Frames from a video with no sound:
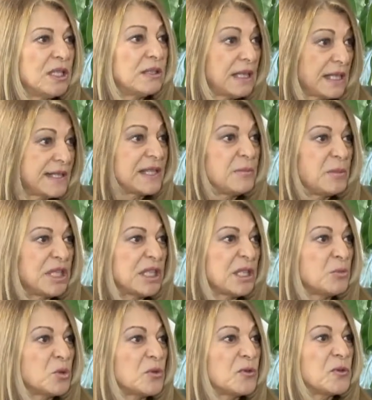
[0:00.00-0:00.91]
the Tesla
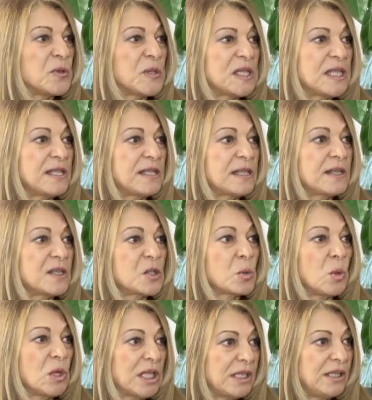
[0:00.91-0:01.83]
Metamorphosis as
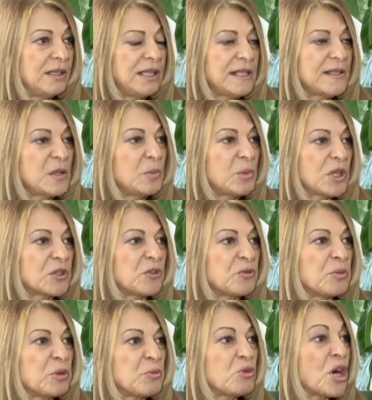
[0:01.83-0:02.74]
well as a part of
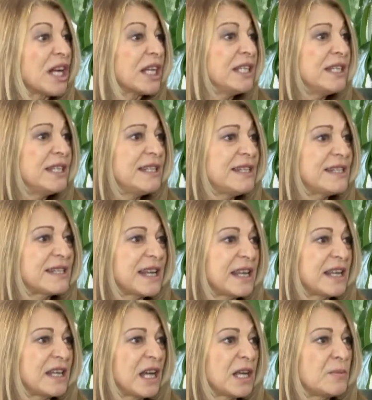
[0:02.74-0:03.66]
my practice,
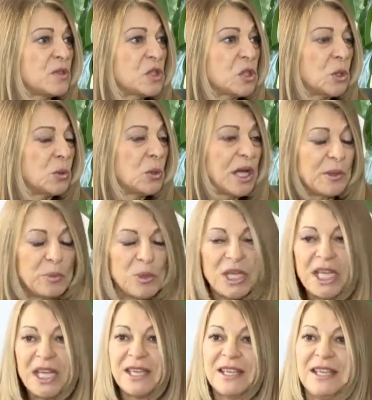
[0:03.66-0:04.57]
and I'm so
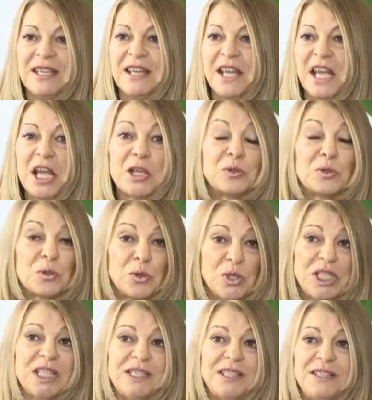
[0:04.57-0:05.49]
happy and
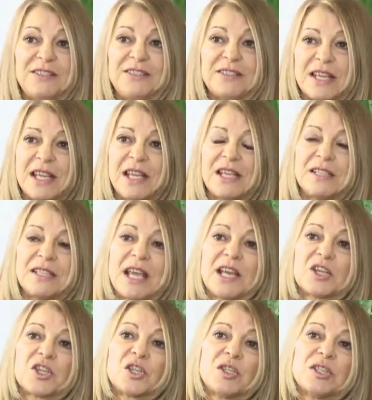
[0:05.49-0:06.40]
thrilled, and
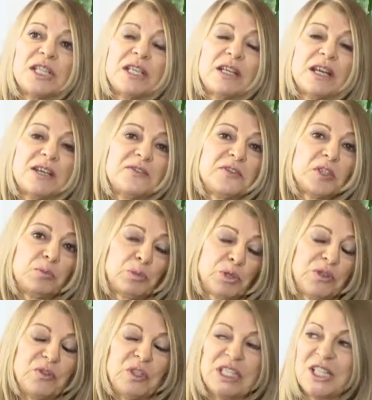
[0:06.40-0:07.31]
actually I feel
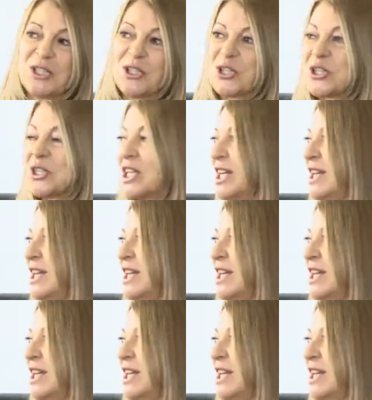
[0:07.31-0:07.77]
privileged.